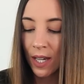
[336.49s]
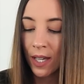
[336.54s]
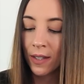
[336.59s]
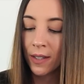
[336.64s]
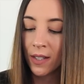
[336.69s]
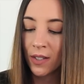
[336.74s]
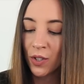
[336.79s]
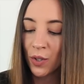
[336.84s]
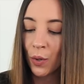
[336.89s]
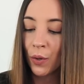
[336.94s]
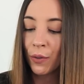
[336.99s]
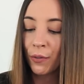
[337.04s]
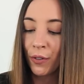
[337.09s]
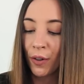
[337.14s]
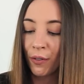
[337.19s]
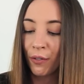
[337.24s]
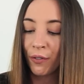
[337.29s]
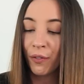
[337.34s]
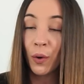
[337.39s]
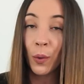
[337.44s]
and this sold
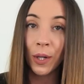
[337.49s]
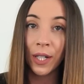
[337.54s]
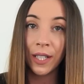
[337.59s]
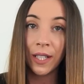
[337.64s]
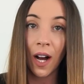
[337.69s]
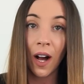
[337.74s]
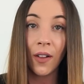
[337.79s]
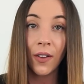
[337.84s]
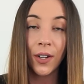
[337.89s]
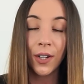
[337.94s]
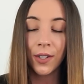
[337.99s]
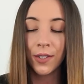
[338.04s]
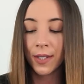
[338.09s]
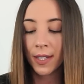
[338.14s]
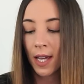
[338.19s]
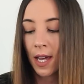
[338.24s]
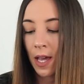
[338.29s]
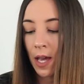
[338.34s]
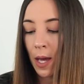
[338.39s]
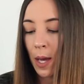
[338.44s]
for
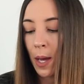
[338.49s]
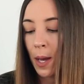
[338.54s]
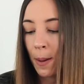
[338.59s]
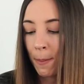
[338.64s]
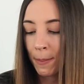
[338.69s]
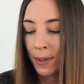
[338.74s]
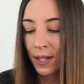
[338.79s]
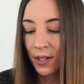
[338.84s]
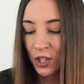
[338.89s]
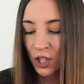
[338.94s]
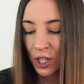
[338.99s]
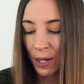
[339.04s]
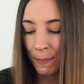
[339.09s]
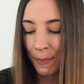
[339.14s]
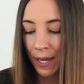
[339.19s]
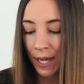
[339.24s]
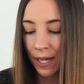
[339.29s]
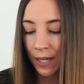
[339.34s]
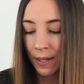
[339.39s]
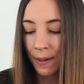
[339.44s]
$40 plus
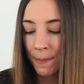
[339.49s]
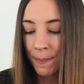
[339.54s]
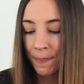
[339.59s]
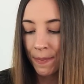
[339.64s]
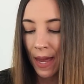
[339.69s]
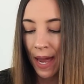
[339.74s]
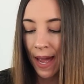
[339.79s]
shipping,